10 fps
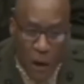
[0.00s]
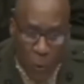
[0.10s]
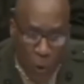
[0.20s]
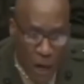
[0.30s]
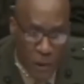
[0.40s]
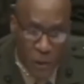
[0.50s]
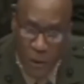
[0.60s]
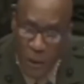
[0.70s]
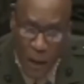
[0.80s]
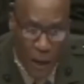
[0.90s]
very high
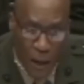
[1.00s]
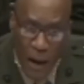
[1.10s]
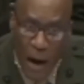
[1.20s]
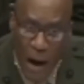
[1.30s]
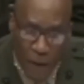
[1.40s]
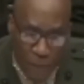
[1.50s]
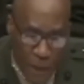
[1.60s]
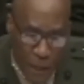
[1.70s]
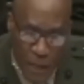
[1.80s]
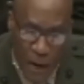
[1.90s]
percentage in the
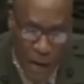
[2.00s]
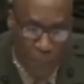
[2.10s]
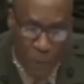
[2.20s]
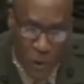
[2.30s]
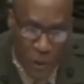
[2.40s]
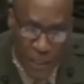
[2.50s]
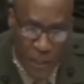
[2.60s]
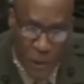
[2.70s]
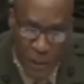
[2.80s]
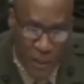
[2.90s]
over
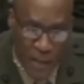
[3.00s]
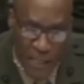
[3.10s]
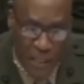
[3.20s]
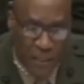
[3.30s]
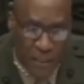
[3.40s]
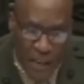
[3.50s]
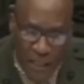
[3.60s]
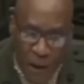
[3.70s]
99 percentile.